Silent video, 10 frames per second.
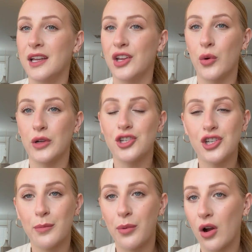a
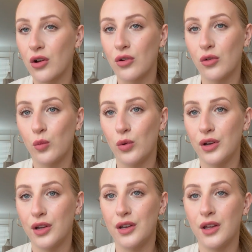cheap particle
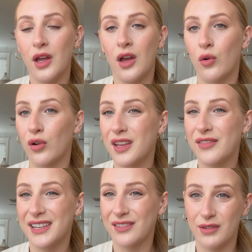wood or
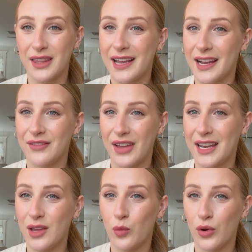even really kind of
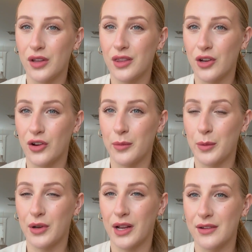any wood that you're gonna be
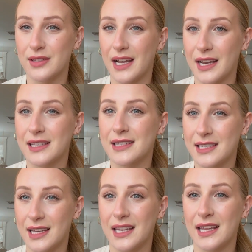putting outside, it's
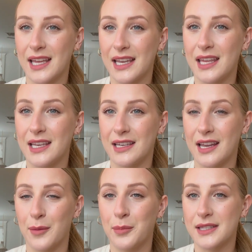gonna get eaten
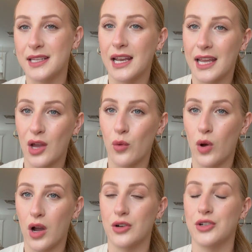up, it's gonna get
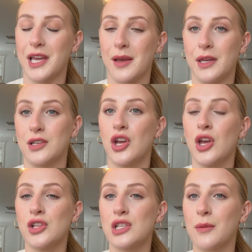water damage.
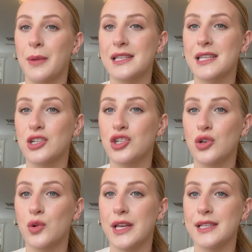So the best thing to
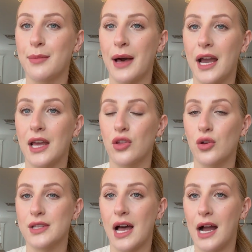do is buy
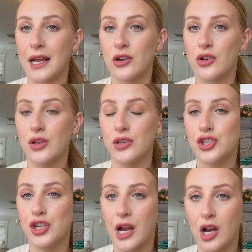those iron
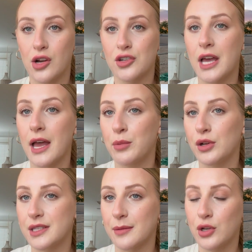chairs,
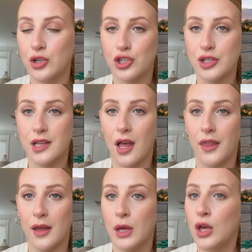put some cushions on
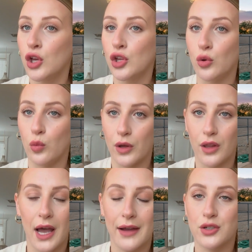them. You
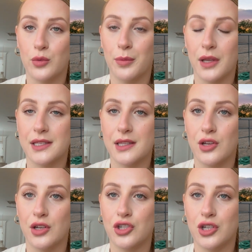will have to replace the
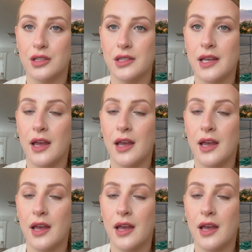cushions